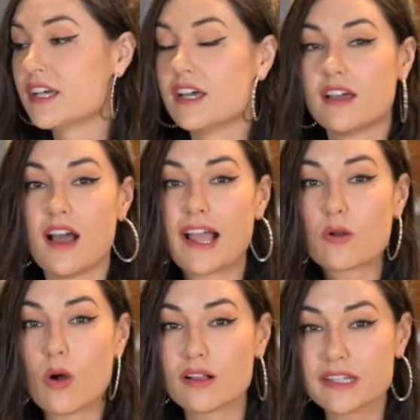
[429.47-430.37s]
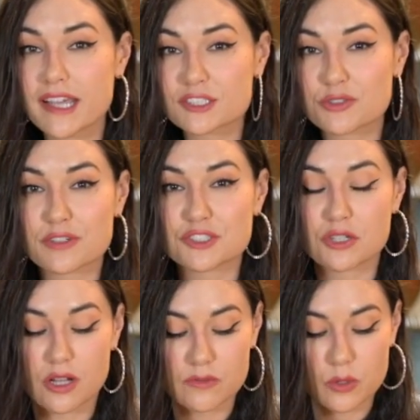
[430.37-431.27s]
High quality extra virgin
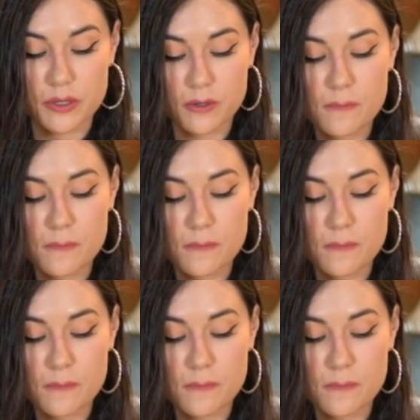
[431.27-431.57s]
olive oil,